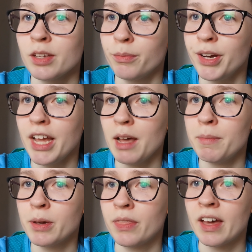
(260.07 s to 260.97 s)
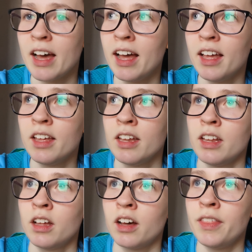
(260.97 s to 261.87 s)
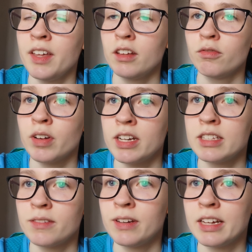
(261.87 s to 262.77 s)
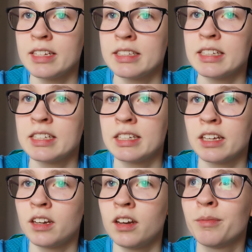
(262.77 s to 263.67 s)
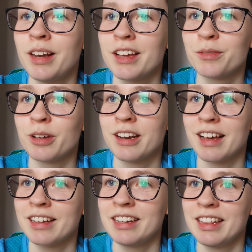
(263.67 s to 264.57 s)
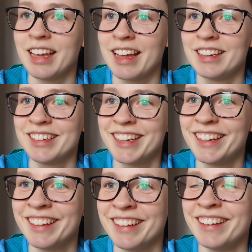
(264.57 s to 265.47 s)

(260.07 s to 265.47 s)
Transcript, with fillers: So I'm pretty happy with that. I think relatively consistent. My legs were knackered at the end.